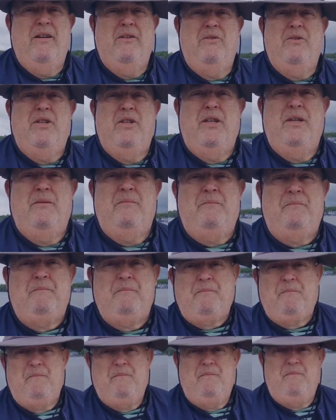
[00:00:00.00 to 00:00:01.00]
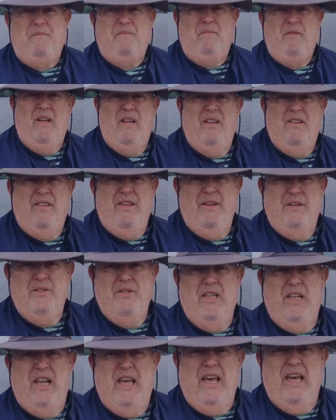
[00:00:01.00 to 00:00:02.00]
around.
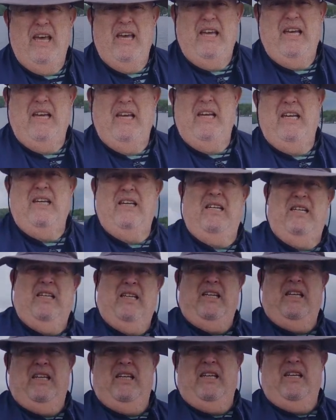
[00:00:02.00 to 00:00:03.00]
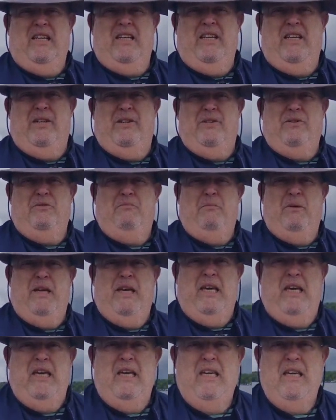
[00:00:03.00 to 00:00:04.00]
There's the lake. Here's
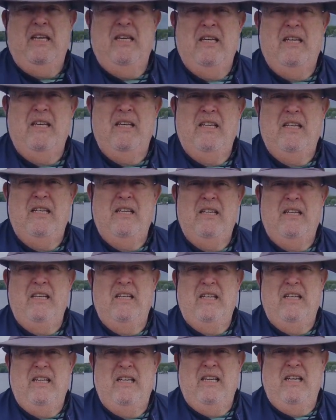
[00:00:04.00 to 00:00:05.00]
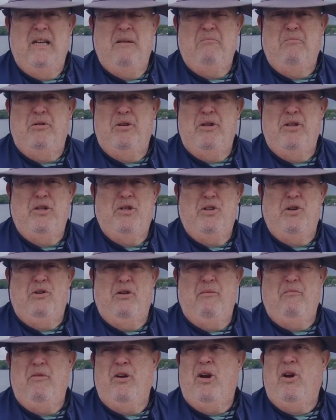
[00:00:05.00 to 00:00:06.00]
me. Pretty
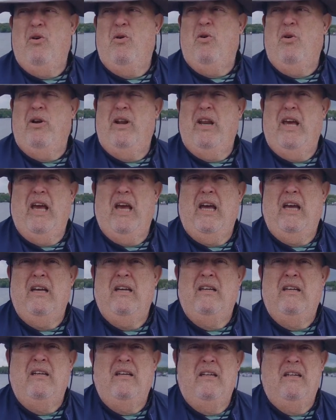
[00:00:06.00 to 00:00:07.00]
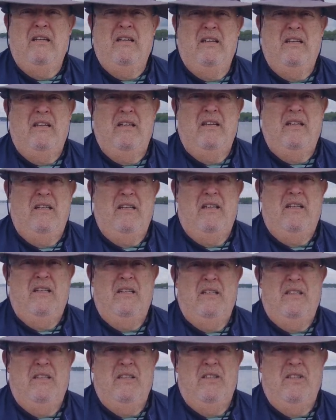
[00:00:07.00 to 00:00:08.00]
sure I'm recording.
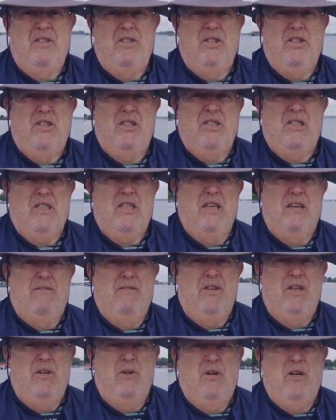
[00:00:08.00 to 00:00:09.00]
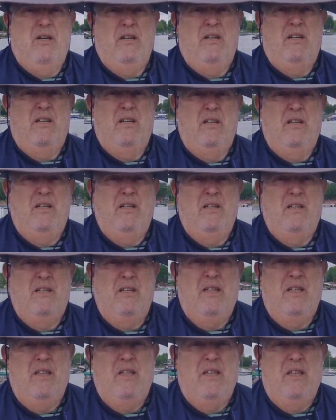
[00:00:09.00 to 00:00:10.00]
Just giving you a
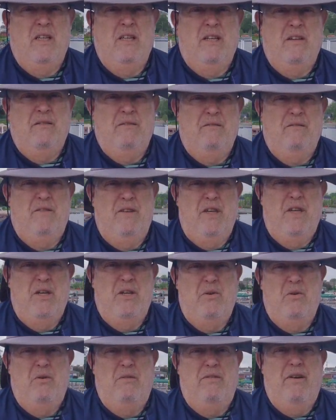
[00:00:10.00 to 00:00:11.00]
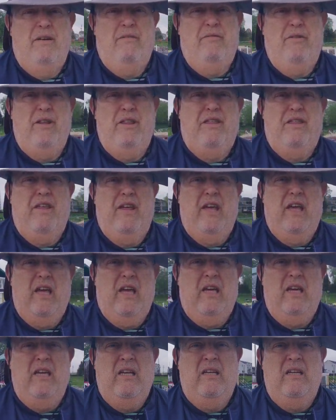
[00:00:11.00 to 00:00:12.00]
view of
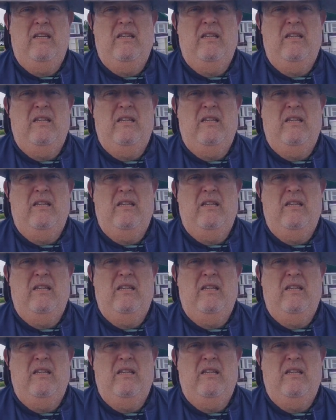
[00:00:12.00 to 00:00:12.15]
everything.